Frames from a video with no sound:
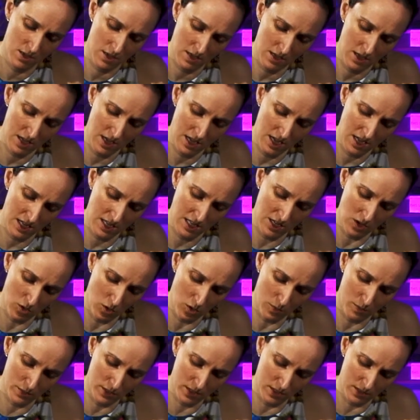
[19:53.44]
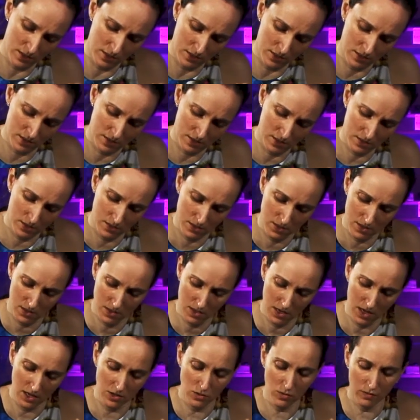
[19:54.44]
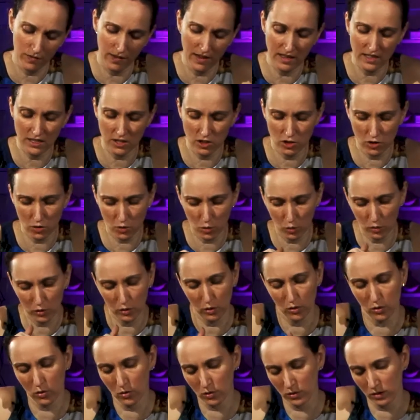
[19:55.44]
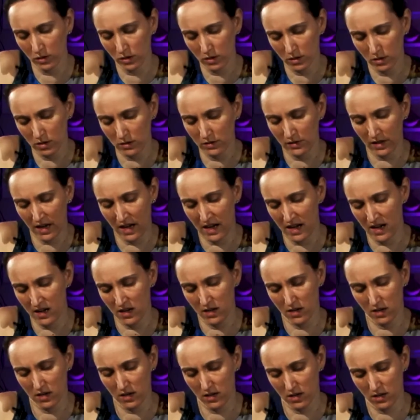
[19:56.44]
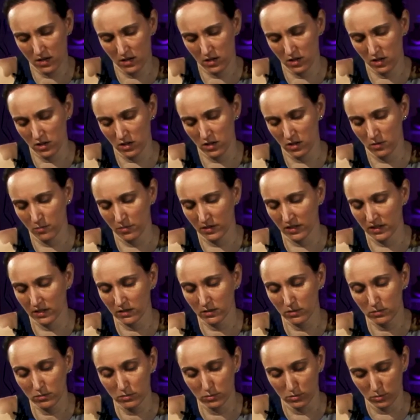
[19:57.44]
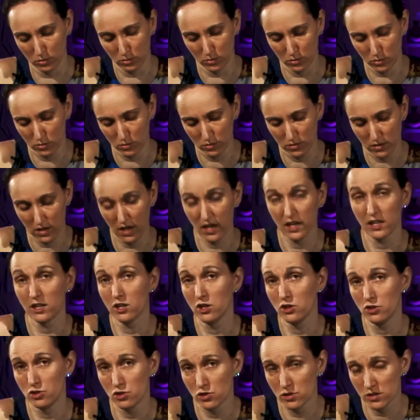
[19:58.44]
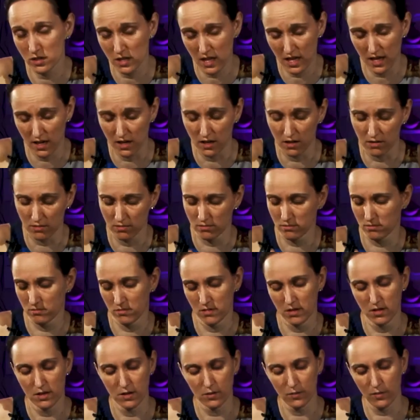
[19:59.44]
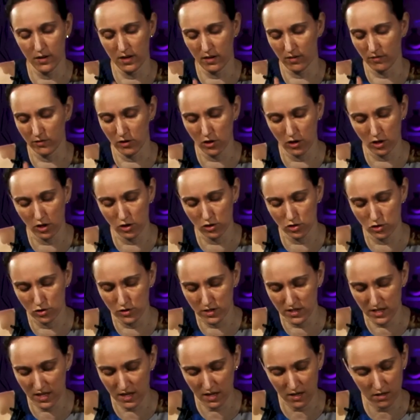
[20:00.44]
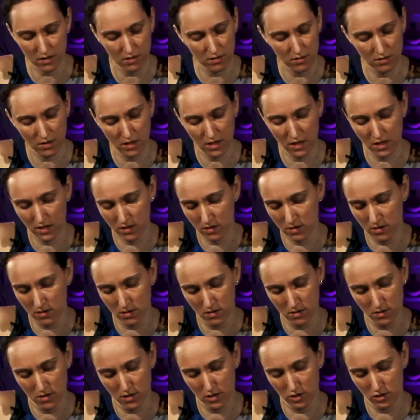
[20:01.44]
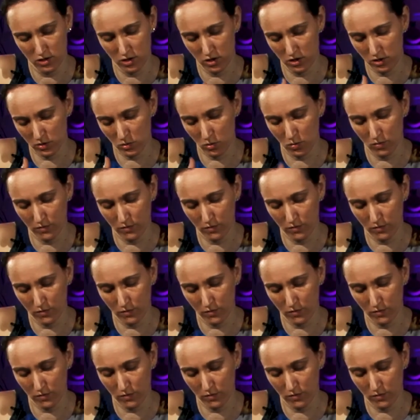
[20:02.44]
any options. And you'll find as you go along that you'll be like, oh, I could use that. Well, if you could use that, then just go